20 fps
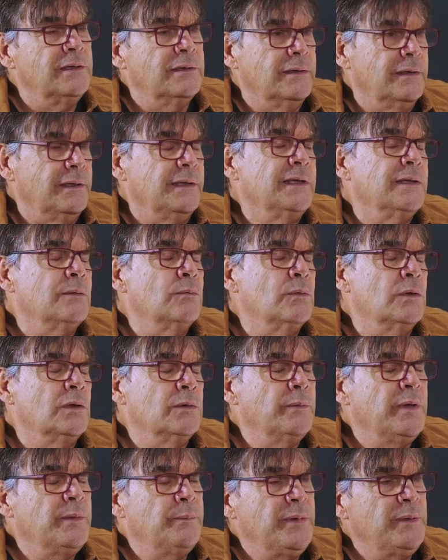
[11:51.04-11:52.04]
in the
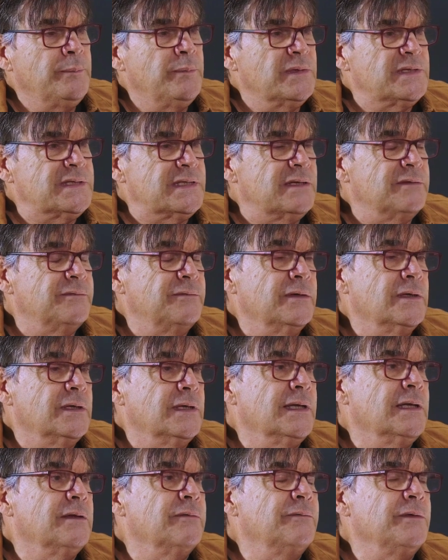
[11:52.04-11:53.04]
world where people suffer
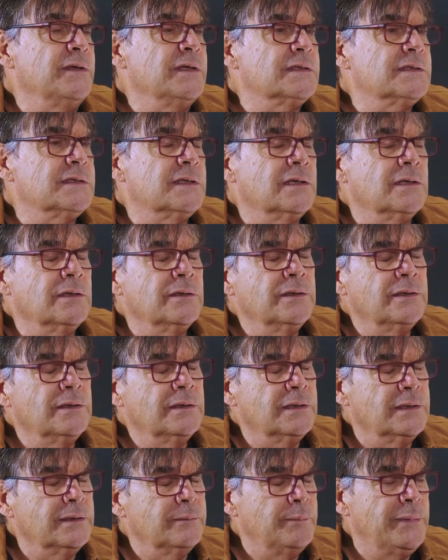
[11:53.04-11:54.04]
and things going
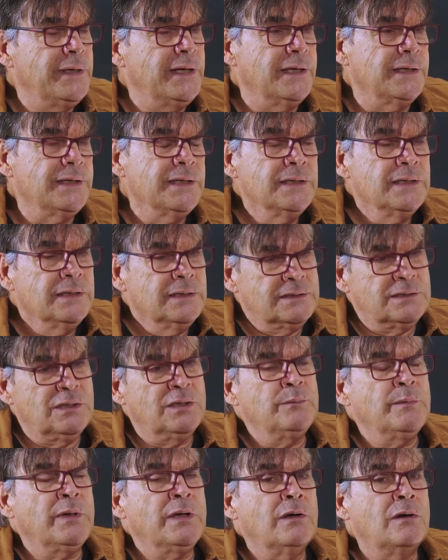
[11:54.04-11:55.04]
bad. So
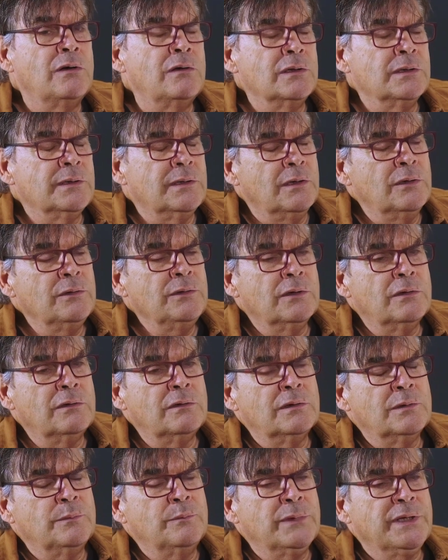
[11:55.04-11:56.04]
in my own
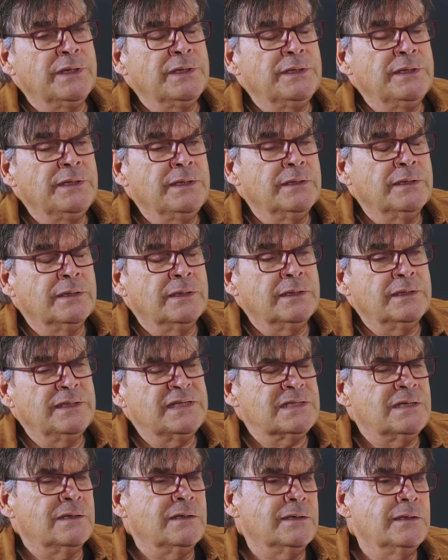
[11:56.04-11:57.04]
art making,
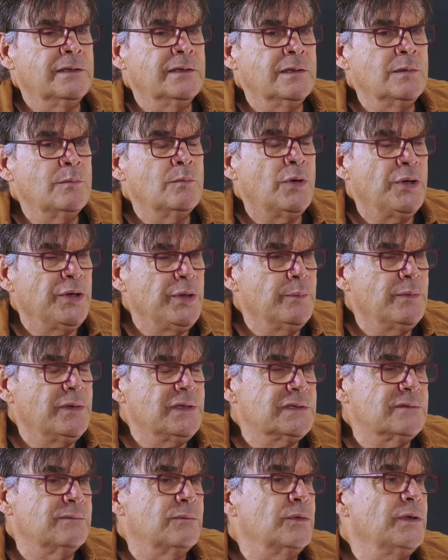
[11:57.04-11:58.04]
it's like little
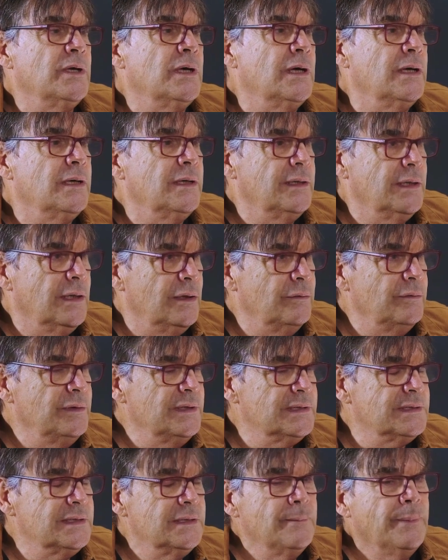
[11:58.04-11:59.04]
monuments for the
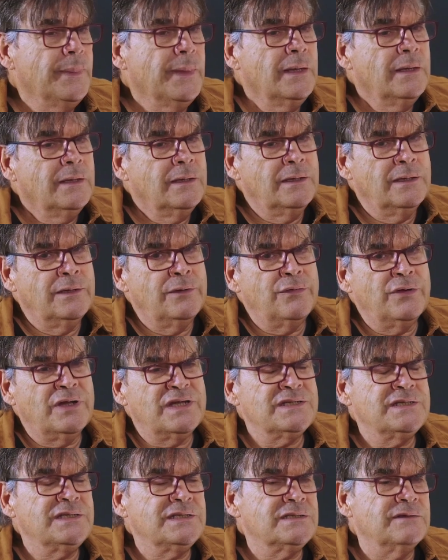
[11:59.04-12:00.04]
unknowns.
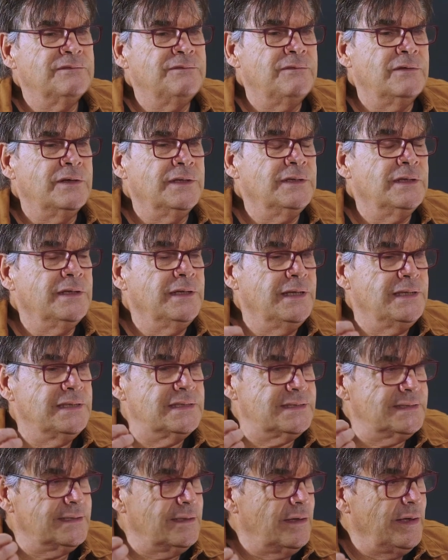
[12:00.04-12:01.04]
Rust is a fight
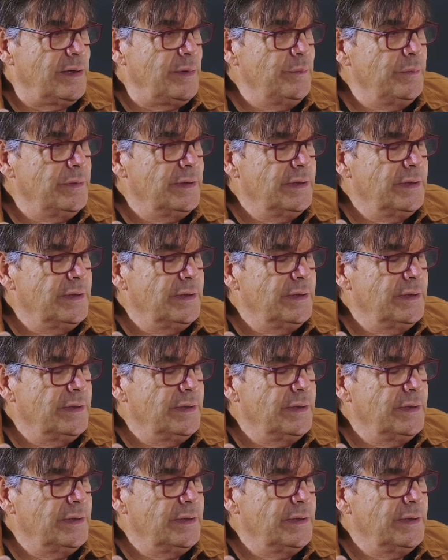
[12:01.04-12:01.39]
against time.